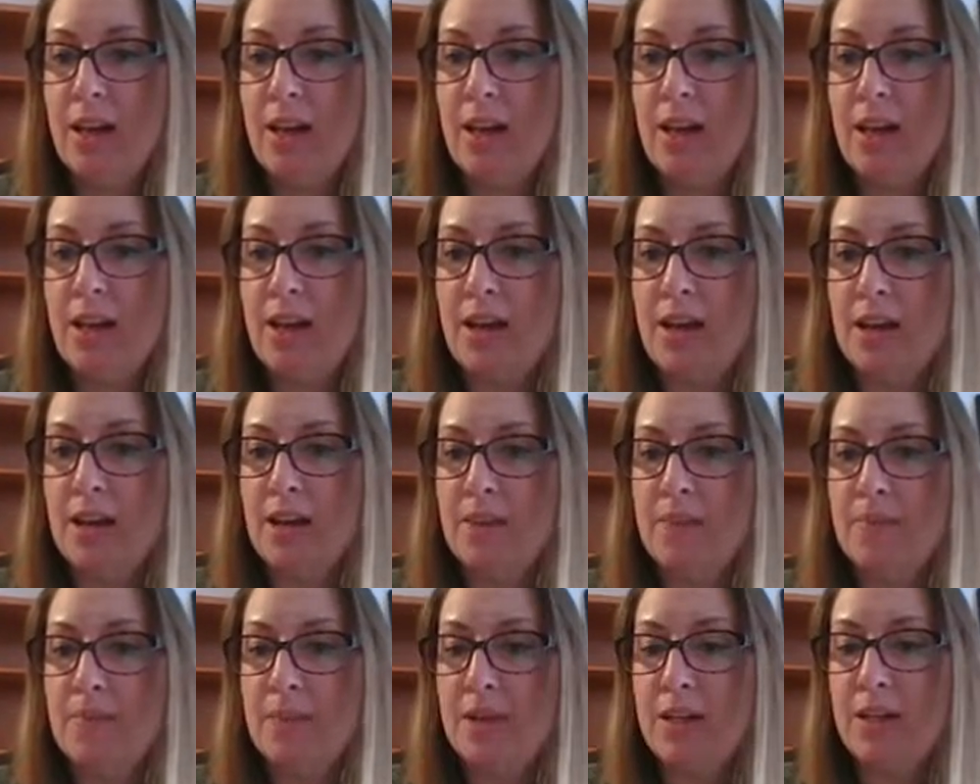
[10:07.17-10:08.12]

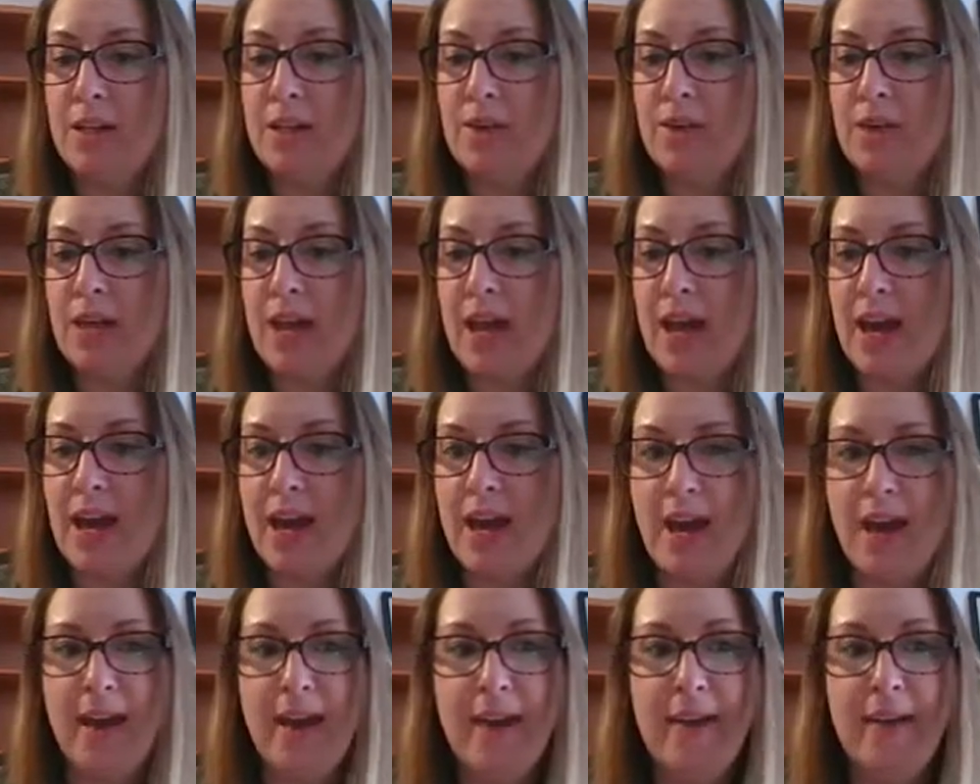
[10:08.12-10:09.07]

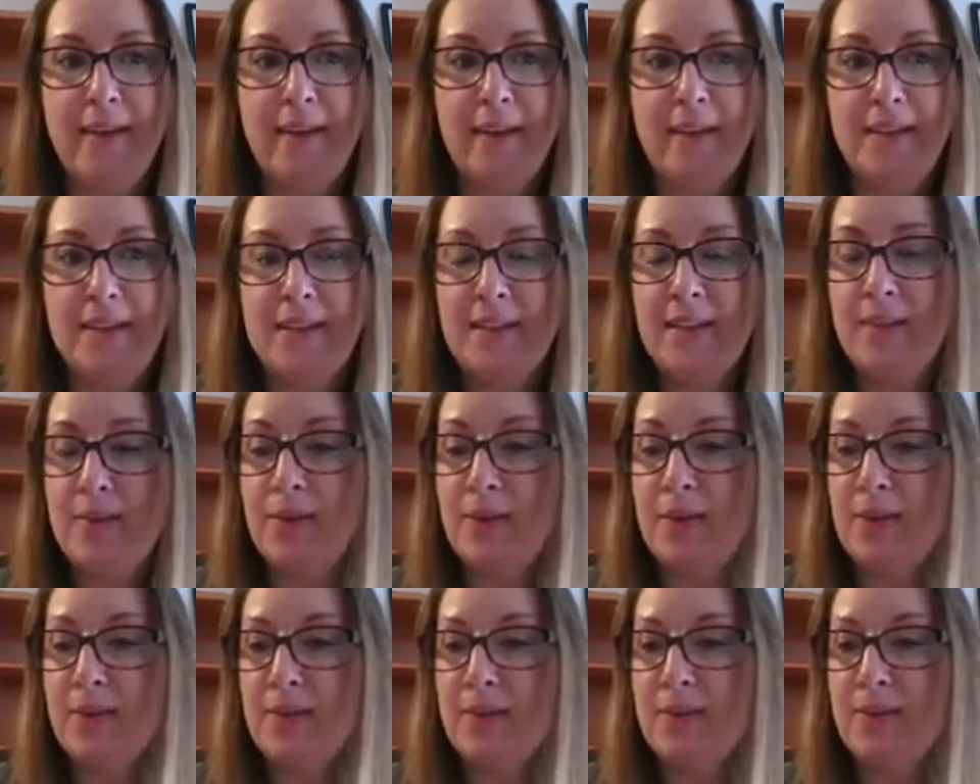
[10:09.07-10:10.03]
Okay, let's see, what
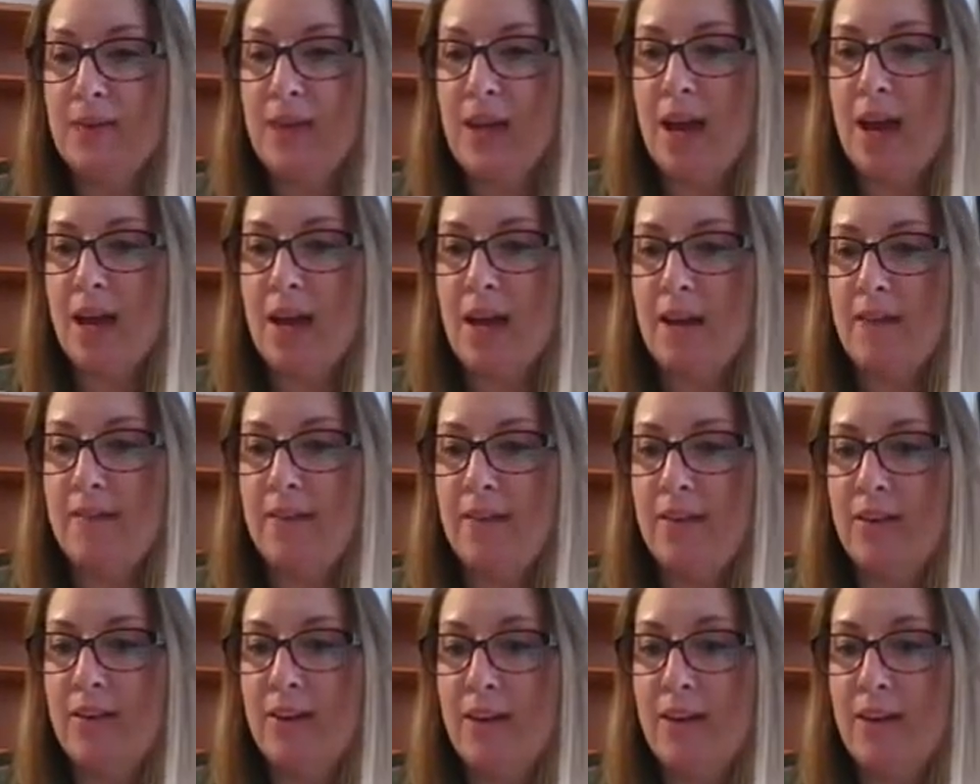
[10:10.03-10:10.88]
else do we have?